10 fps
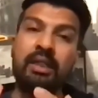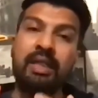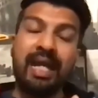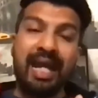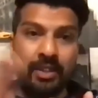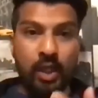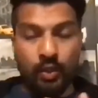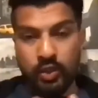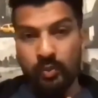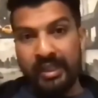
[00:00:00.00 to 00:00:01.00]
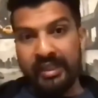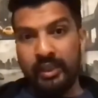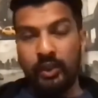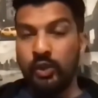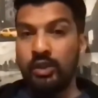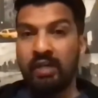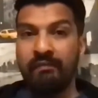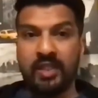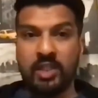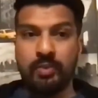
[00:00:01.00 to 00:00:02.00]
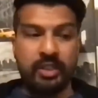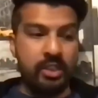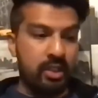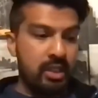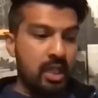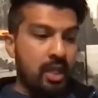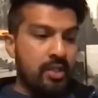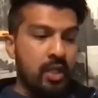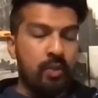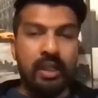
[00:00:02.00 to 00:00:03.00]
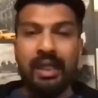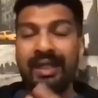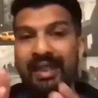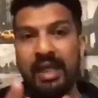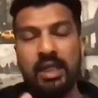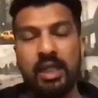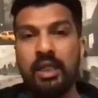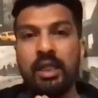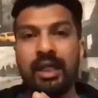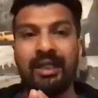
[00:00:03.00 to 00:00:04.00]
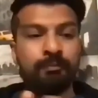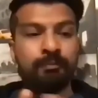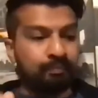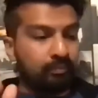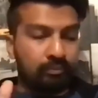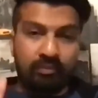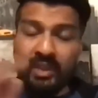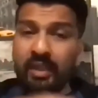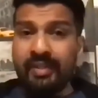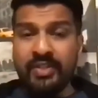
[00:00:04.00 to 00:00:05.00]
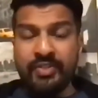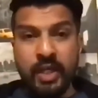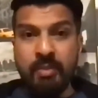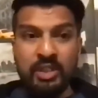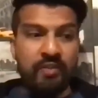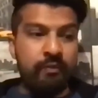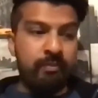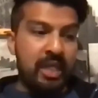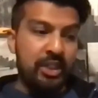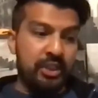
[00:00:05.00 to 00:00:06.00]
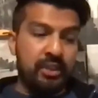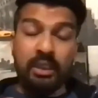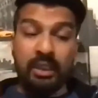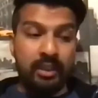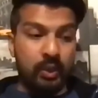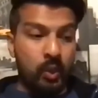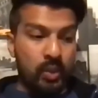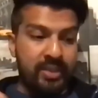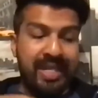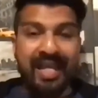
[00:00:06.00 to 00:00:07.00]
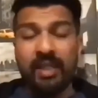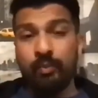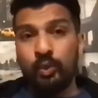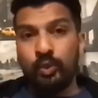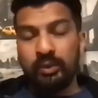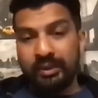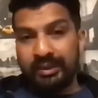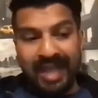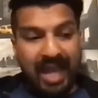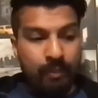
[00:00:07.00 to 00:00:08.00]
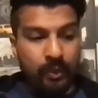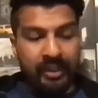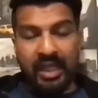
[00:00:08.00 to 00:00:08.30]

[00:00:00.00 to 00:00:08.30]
and also working on your confidence with the dogs. So again, there's so much information in the course that it will tap on